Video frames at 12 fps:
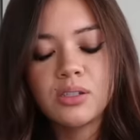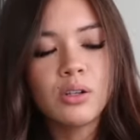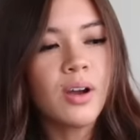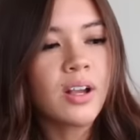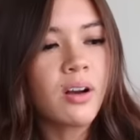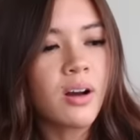So
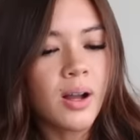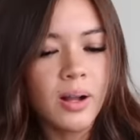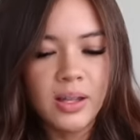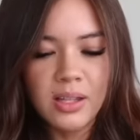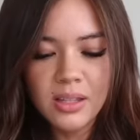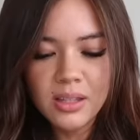I got,
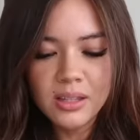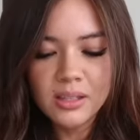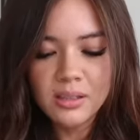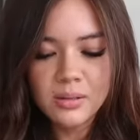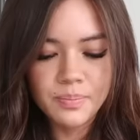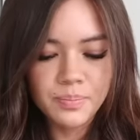I think this,
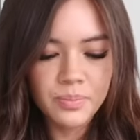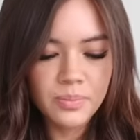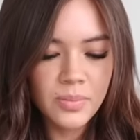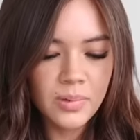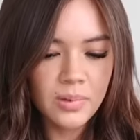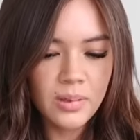
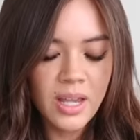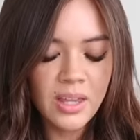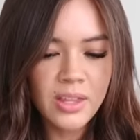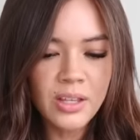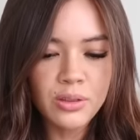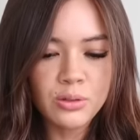I
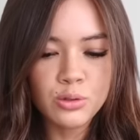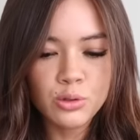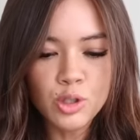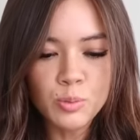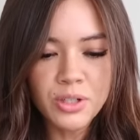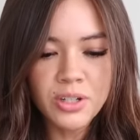think there's
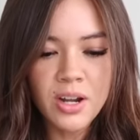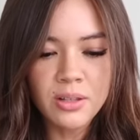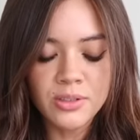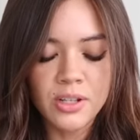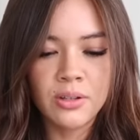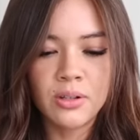two more
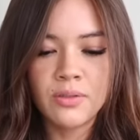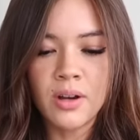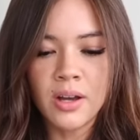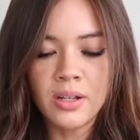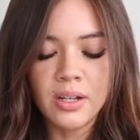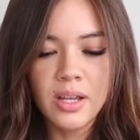colors I could have
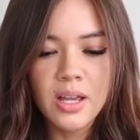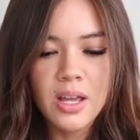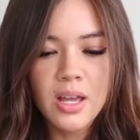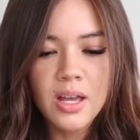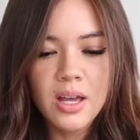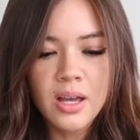gotten
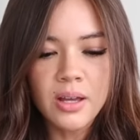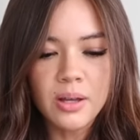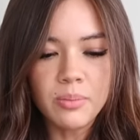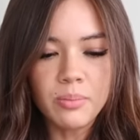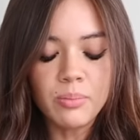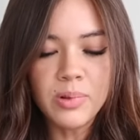
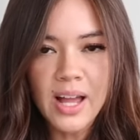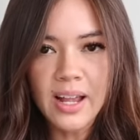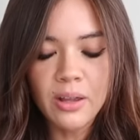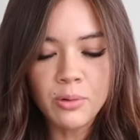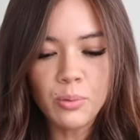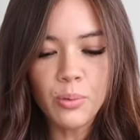um,
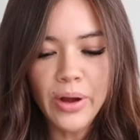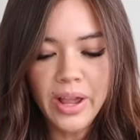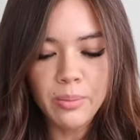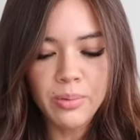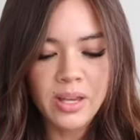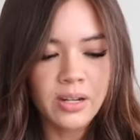black and
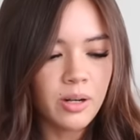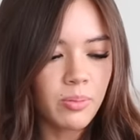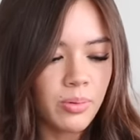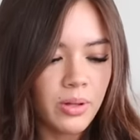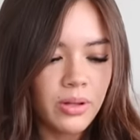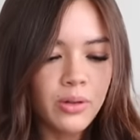white, but I ended up
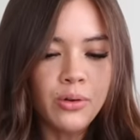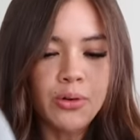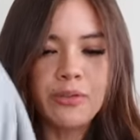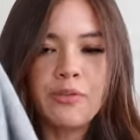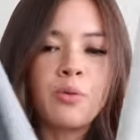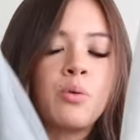
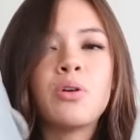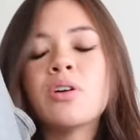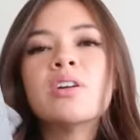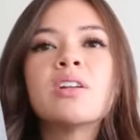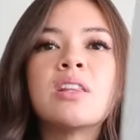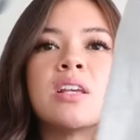going
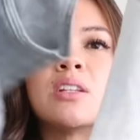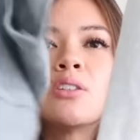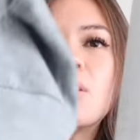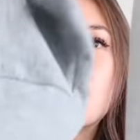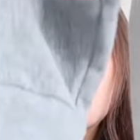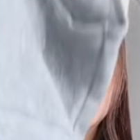for the
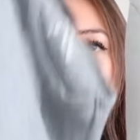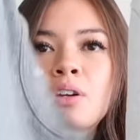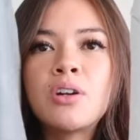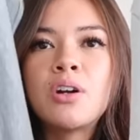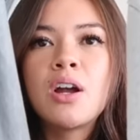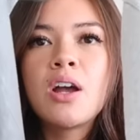darker